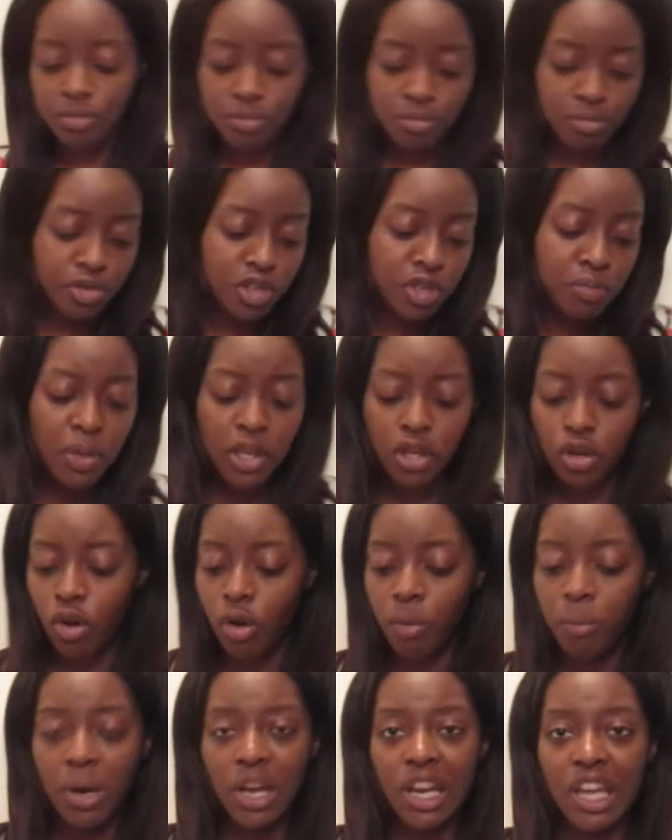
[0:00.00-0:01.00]
spend your own
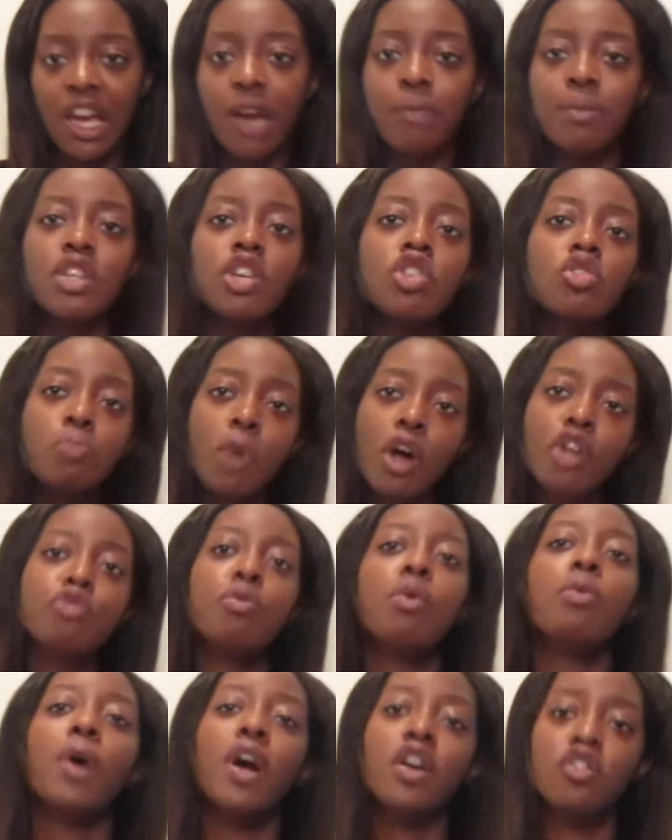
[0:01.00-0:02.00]
money. I mean, there's
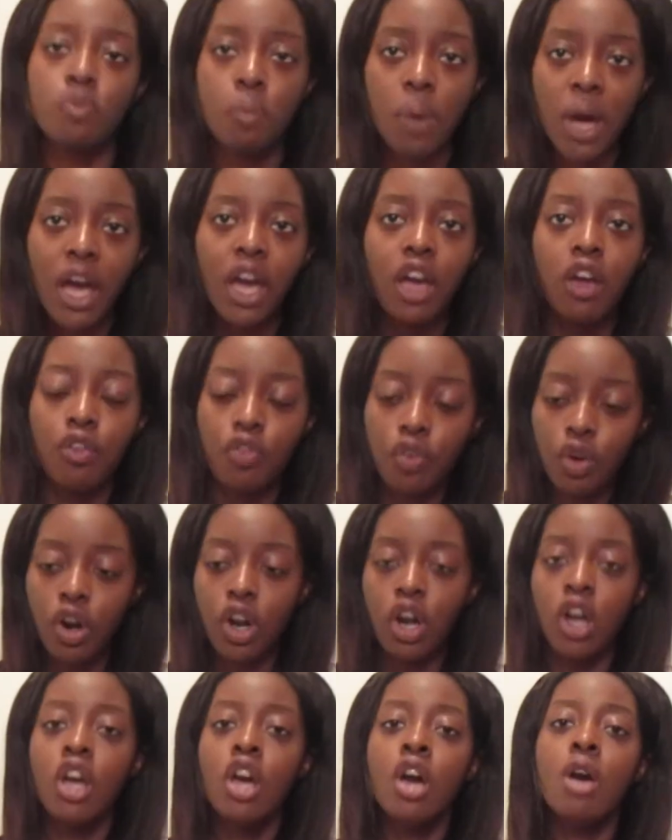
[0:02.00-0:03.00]
multiple ways of paying for
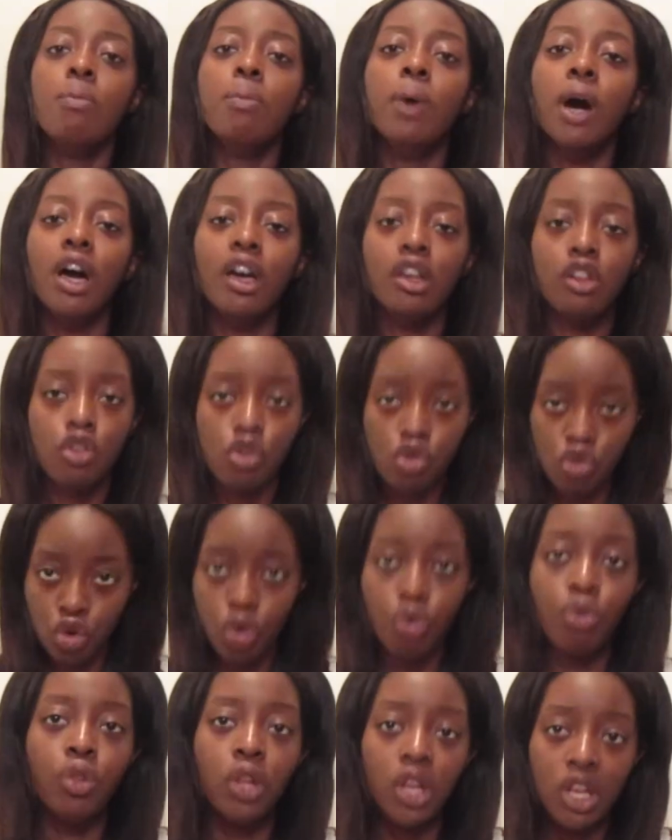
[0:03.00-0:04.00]
it, but you
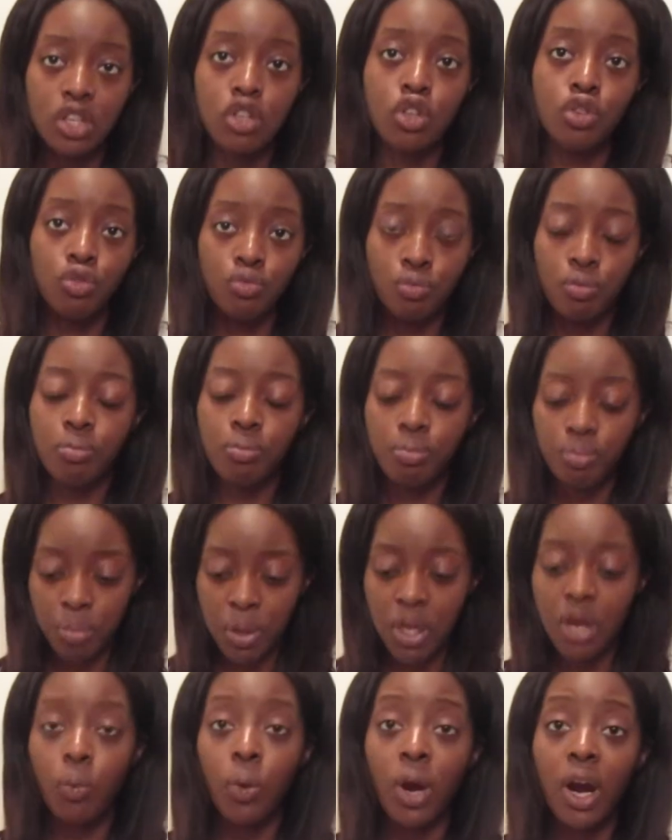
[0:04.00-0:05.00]
do need to
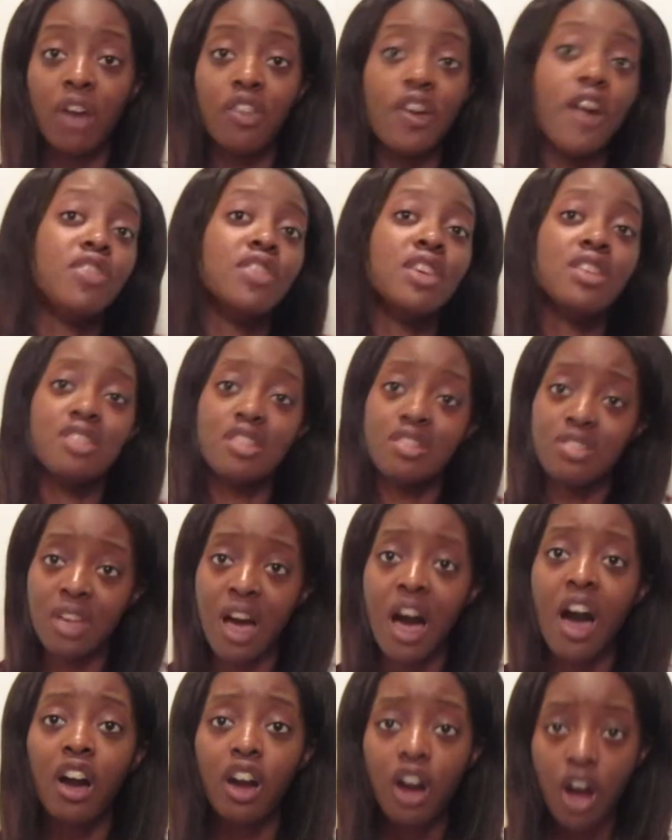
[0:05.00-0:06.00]
be aware that this is
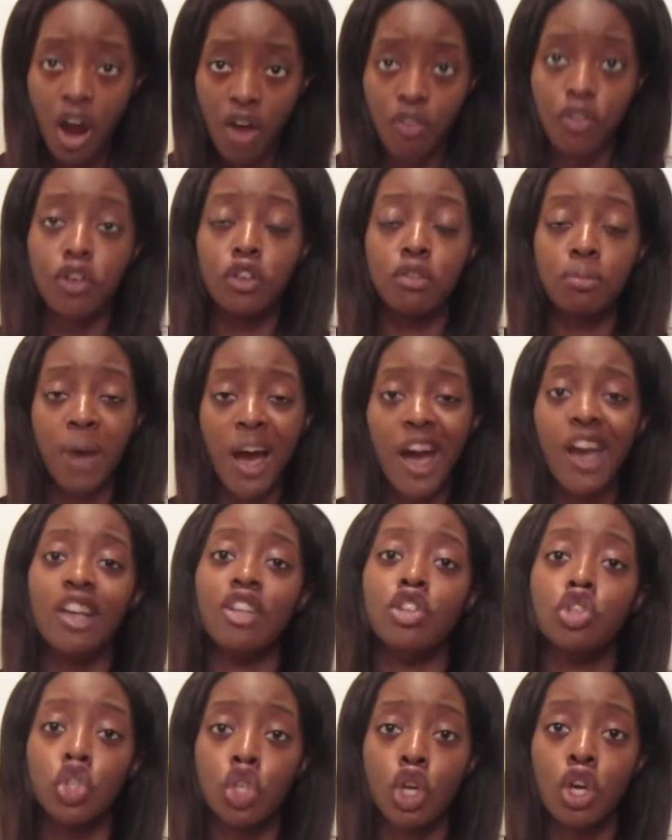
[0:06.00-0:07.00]
not covered by
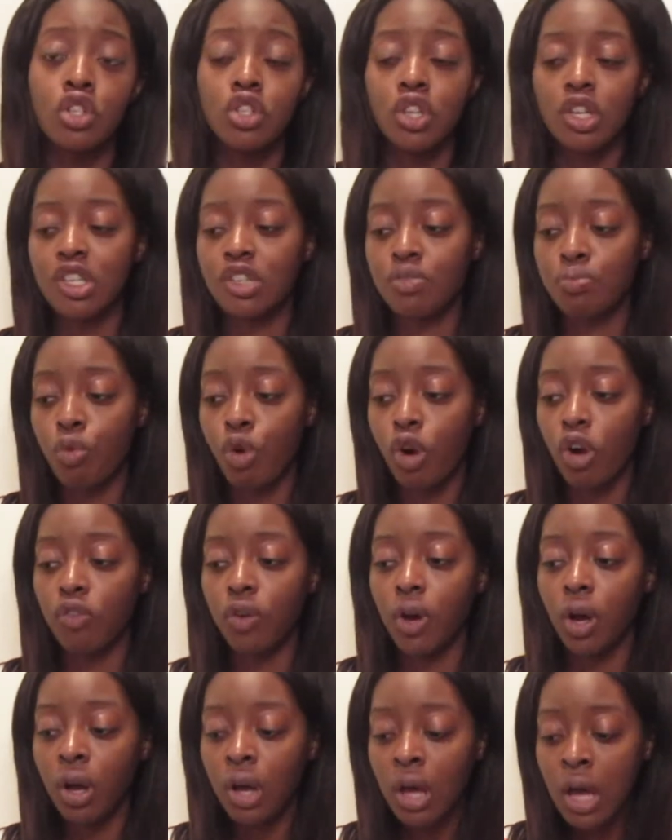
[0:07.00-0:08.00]
insurance. This is more of
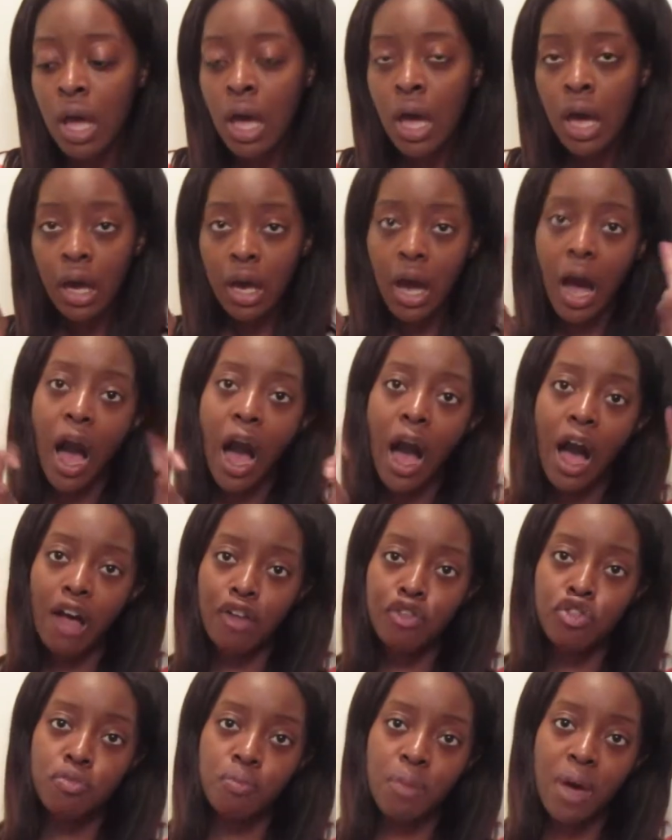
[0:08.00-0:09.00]
a
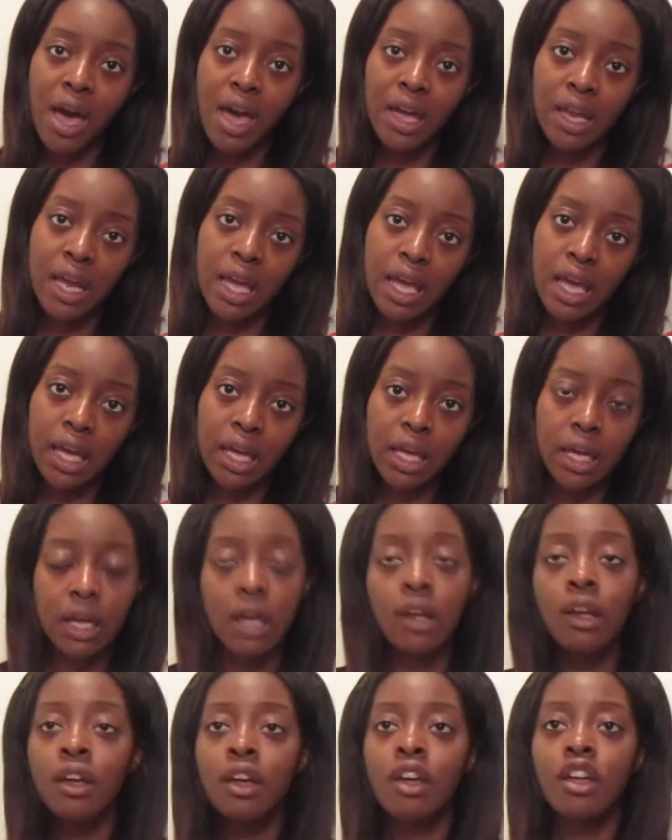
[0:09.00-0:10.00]
cosmetic
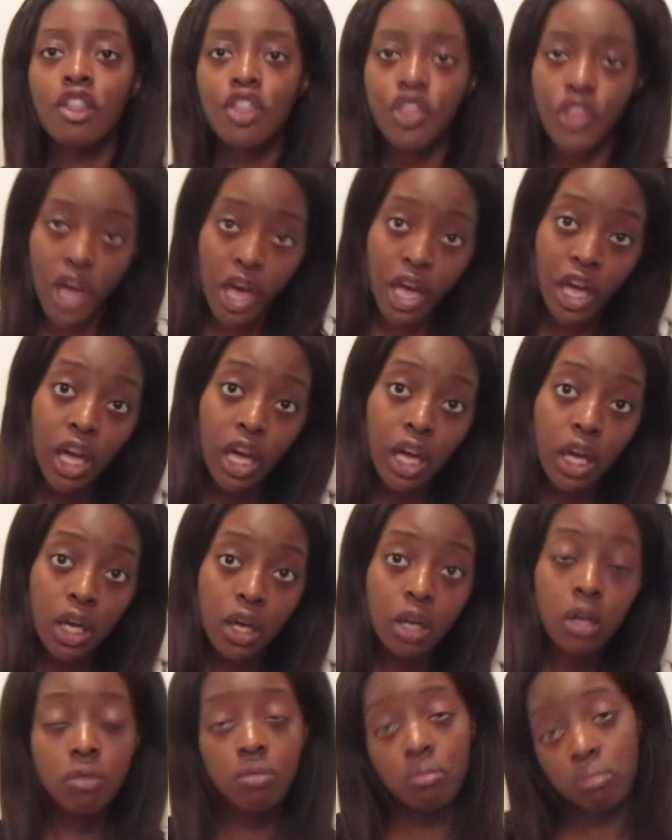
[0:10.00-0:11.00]
thing,
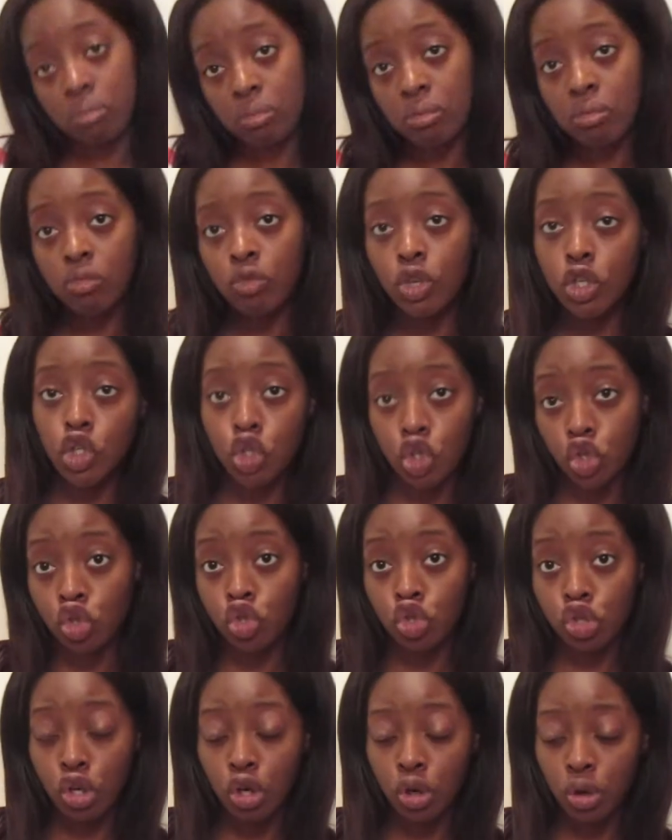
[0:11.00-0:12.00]
which is
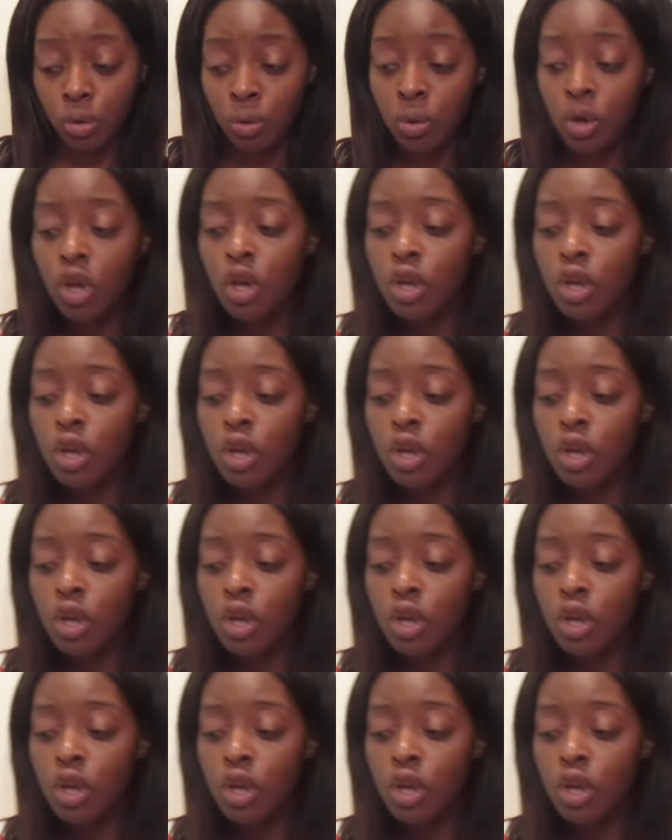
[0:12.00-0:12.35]
true.